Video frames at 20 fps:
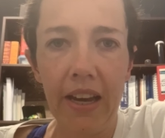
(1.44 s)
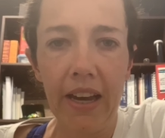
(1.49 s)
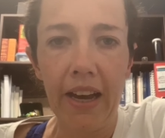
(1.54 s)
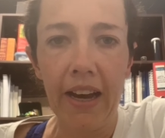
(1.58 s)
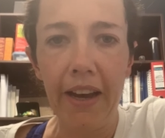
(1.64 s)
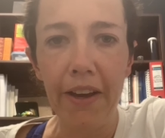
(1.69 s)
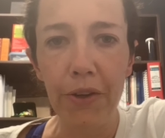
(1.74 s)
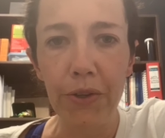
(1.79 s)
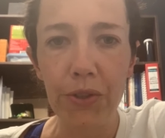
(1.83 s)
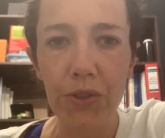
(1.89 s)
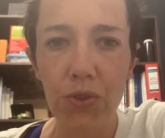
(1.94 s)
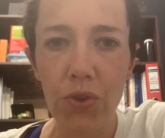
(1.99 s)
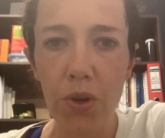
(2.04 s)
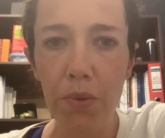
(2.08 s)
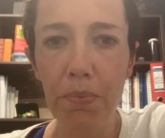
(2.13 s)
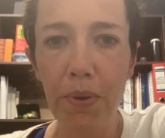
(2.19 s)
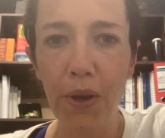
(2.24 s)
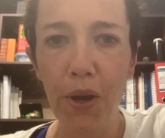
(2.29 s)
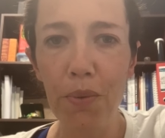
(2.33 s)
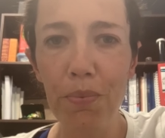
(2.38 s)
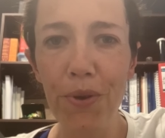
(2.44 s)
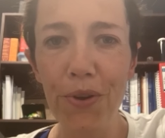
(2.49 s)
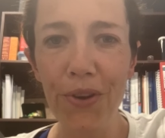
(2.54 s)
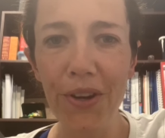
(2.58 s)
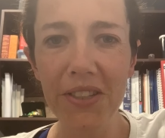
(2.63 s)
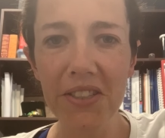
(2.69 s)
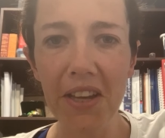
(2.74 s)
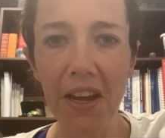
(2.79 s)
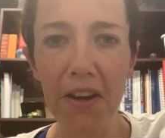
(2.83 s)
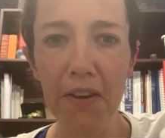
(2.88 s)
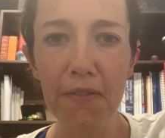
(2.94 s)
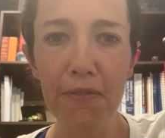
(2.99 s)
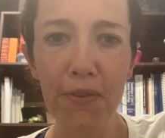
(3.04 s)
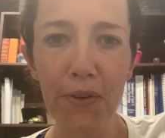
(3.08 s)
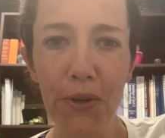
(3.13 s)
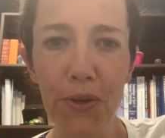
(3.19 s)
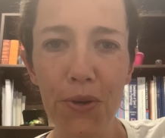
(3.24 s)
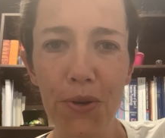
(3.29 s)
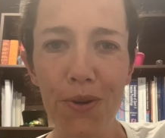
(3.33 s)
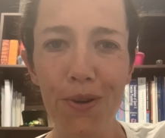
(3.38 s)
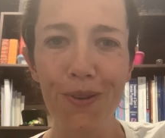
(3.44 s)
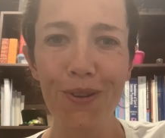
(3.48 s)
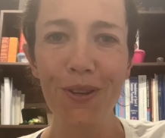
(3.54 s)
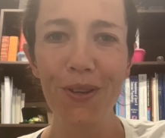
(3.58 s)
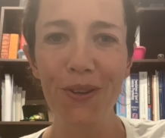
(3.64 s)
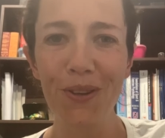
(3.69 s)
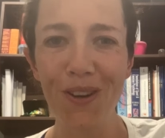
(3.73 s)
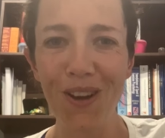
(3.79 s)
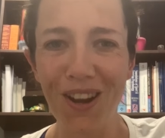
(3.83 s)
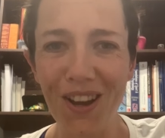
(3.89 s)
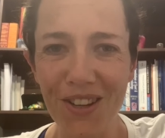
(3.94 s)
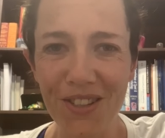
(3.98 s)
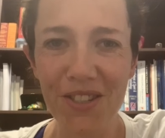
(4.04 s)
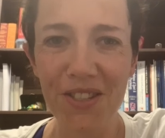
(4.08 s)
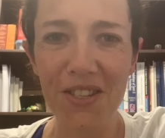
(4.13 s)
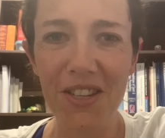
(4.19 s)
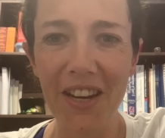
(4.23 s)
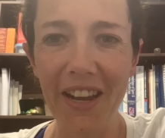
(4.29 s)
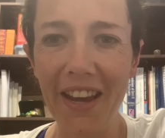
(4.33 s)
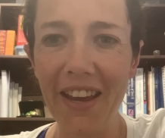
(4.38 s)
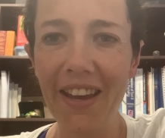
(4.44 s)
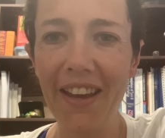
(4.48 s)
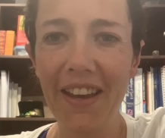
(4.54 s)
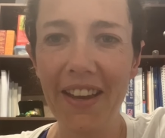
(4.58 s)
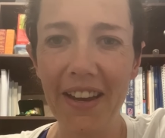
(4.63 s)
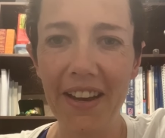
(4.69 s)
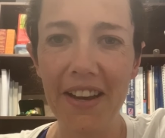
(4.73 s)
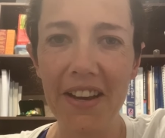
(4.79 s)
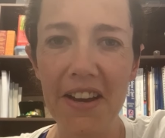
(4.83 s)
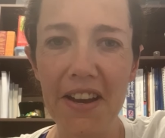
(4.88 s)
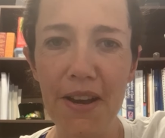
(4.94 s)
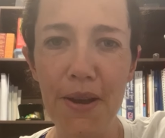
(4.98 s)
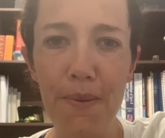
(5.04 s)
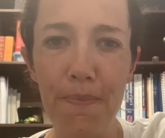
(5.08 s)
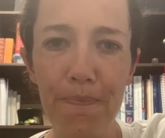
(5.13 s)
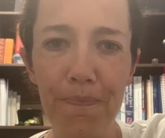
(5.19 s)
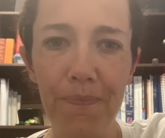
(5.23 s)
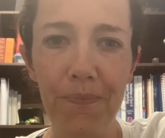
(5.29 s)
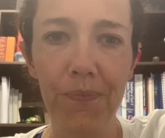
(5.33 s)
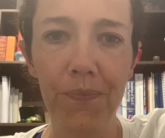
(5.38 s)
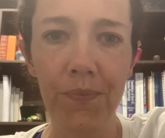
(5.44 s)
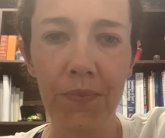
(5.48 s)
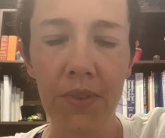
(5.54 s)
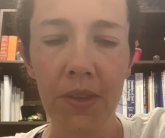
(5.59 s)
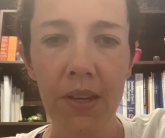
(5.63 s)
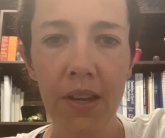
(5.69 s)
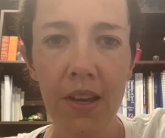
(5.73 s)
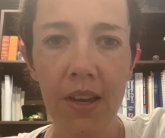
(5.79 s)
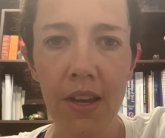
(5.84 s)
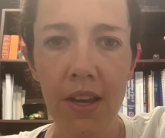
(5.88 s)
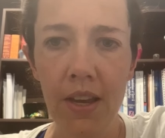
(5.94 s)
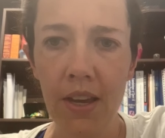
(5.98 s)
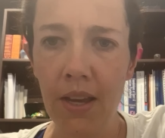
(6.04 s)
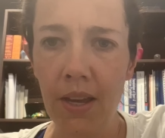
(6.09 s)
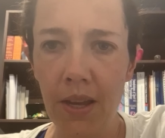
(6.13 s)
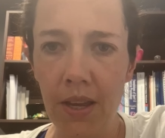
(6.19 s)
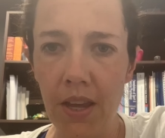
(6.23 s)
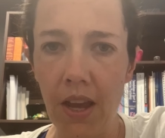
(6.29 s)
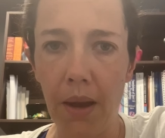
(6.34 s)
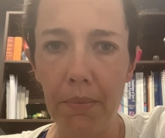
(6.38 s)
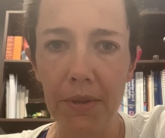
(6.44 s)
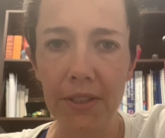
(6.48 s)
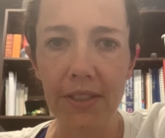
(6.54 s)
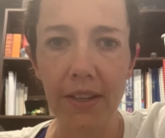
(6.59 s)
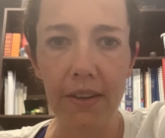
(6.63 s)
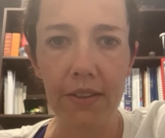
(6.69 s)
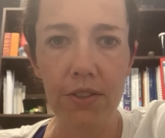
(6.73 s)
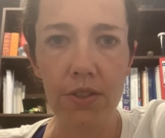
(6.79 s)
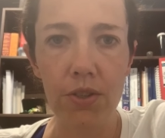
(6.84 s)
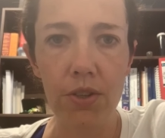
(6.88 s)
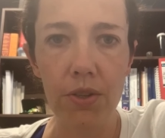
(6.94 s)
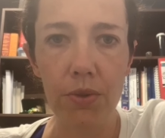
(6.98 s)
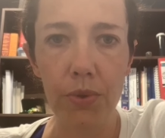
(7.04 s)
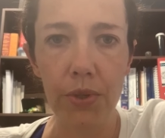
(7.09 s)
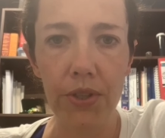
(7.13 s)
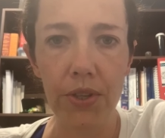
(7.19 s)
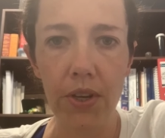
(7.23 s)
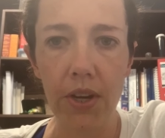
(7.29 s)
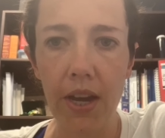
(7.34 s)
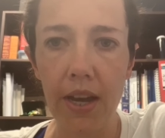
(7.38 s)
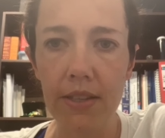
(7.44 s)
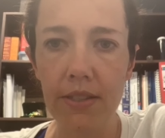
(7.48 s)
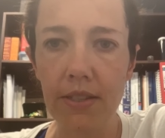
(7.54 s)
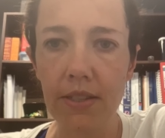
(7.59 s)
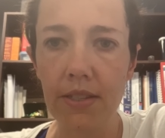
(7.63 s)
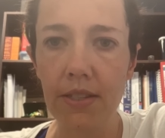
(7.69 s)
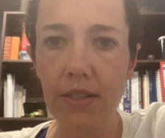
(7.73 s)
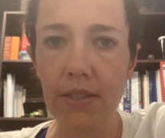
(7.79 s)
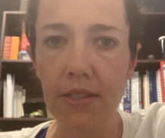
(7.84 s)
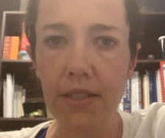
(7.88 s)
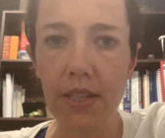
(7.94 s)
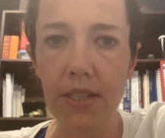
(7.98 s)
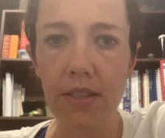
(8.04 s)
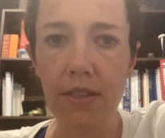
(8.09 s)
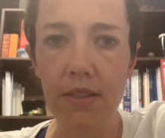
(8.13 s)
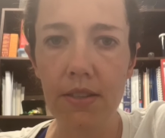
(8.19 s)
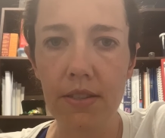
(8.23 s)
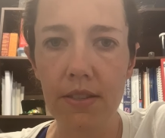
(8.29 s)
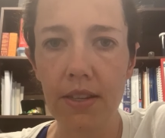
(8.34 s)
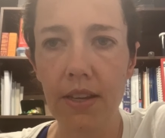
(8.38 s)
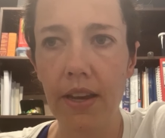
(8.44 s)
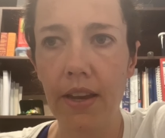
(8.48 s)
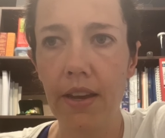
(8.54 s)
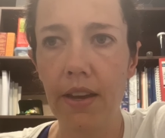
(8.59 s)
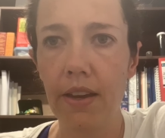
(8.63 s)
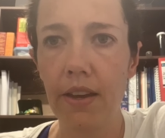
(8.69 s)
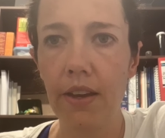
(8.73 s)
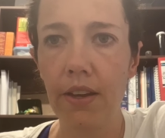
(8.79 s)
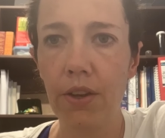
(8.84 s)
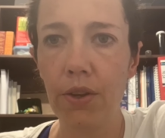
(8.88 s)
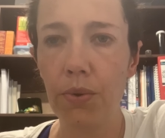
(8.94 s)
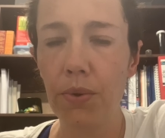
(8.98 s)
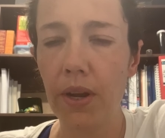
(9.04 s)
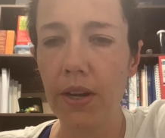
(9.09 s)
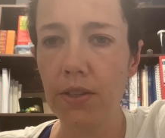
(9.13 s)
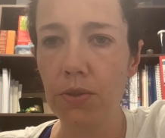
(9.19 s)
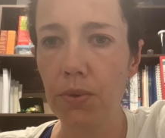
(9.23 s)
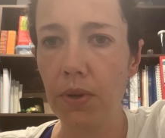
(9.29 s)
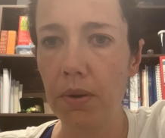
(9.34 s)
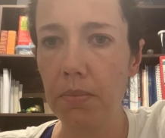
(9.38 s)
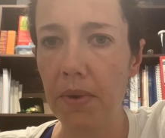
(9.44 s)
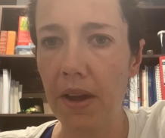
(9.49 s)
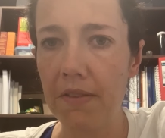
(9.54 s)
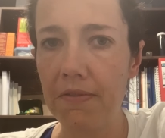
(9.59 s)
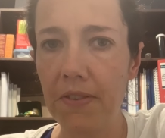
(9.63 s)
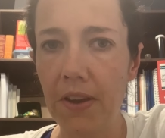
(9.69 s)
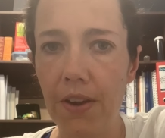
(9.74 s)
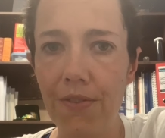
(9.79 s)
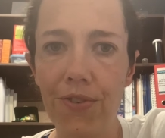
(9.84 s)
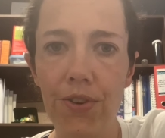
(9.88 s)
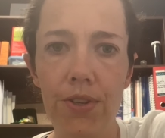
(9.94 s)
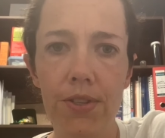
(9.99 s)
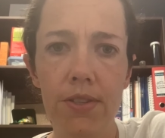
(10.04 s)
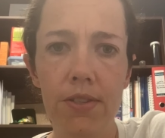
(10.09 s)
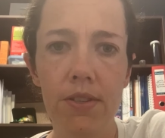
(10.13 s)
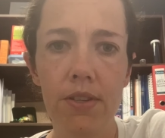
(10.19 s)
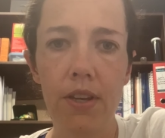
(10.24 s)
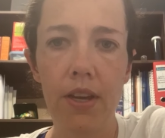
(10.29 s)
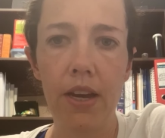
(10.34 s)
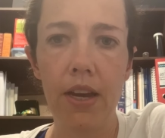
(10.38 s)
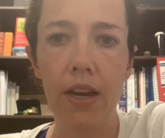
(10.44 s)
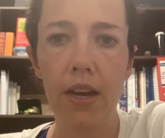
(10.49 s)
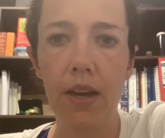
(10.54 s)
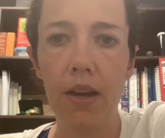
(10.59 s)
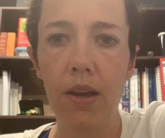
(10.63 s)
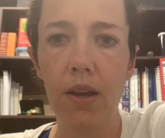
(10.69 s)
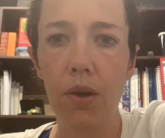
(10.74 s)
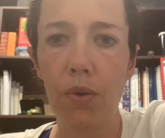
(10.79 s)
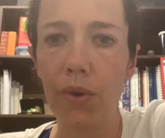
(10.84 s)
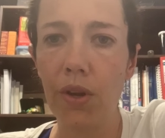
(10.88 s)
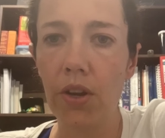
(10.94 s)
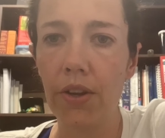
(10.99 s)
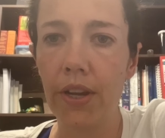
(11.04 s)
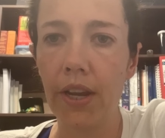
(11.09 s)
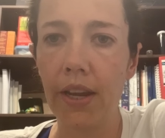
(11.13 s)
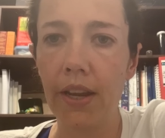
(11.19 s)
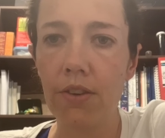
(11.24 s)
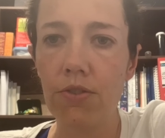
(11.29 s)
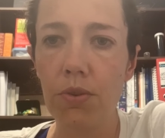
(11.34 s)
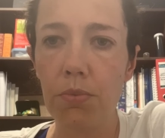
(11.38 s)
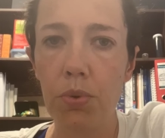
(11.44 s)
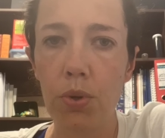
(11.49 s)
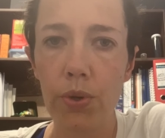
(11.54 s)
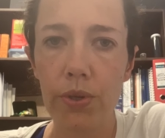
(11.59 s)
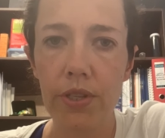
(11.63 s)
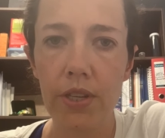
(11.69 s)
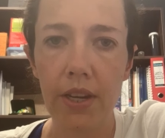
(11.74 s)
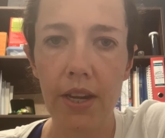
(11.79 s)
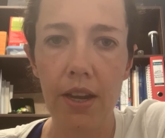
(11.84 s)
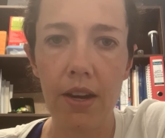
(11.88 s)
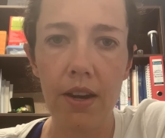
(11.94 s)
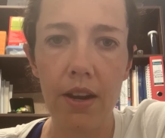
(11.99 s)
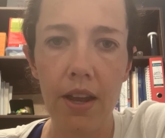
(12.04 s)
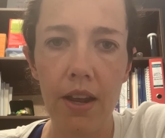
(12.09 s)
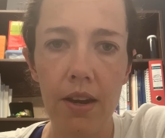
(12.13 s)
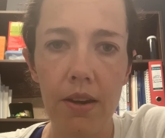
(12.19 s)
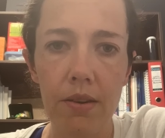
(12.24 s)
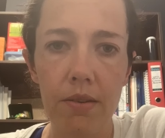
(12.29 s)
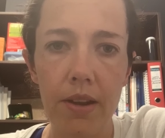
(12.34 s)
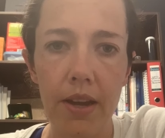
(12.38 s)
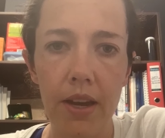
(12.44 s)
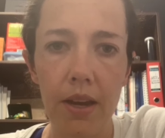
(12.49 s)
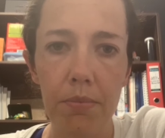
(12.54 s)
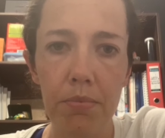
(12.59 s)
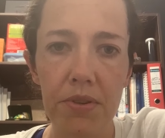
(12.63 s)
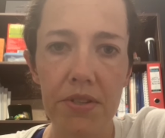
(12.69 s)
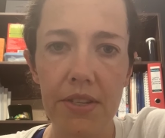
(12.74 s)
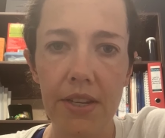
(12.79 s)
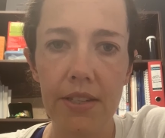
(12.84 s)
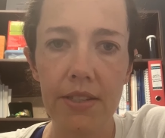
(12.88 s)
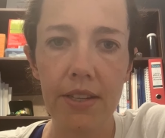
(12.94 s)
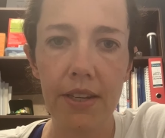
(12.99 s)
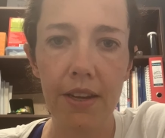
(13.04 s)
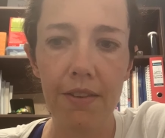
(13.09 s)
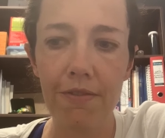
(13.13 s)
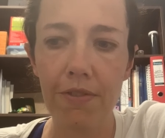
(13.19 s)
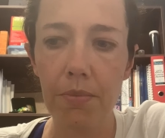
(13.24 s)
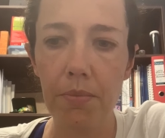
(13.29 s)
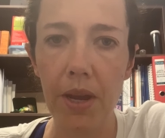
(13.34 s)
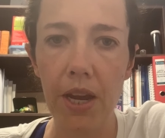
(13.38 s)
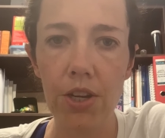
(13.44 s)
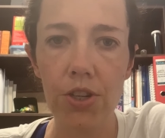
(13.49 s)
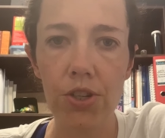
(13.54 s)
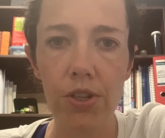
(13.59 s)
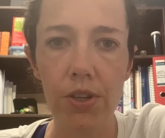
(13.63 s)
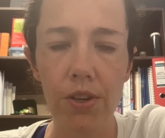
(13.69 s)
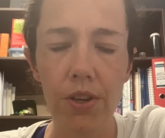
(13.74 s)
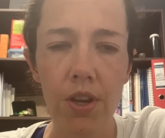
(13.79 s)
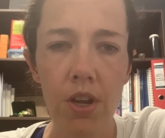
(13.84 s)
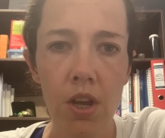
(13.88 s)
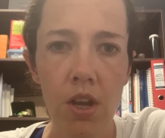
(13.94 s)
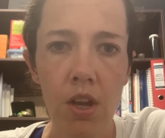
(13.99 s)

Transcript: Hi Honours Group, hope you're excited for your class today. I'm excited to do it with you guys. This is a good one. It's one of my favorites. We're looking at reporting and presenting information.